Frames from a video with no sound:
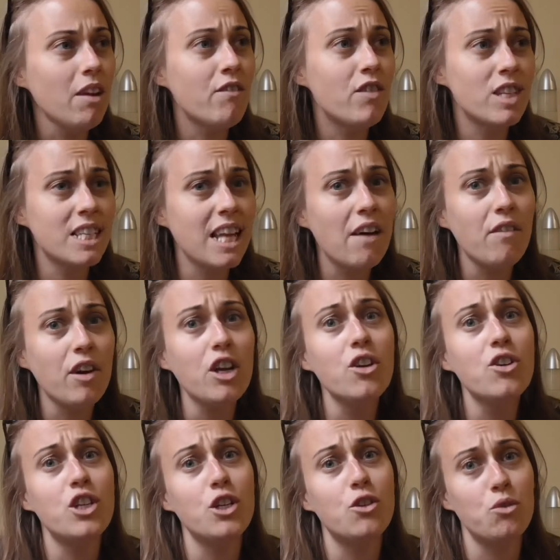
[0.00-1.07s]
For Seth, I
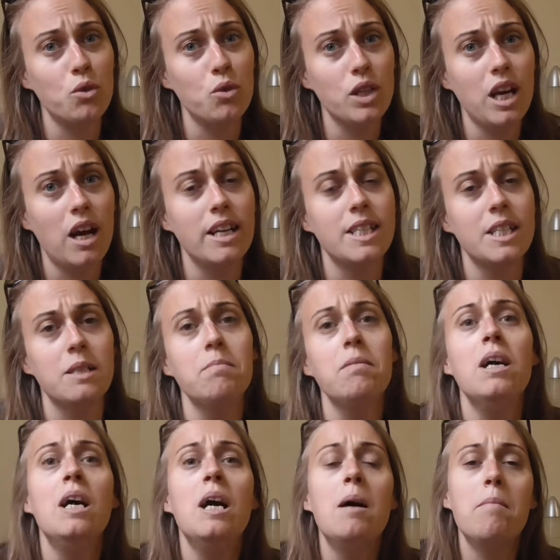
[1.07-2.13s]
usually draw the
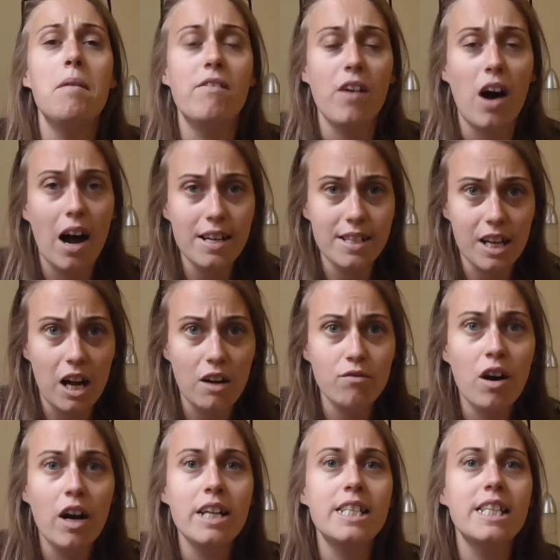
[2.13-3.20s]
item, but for Isaac, I
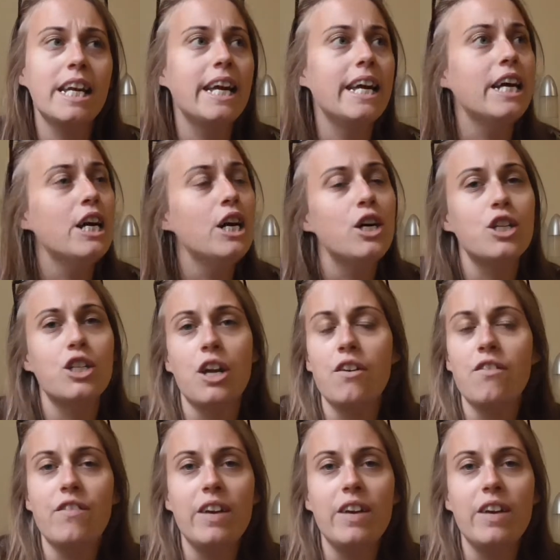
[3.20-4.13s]
write it. So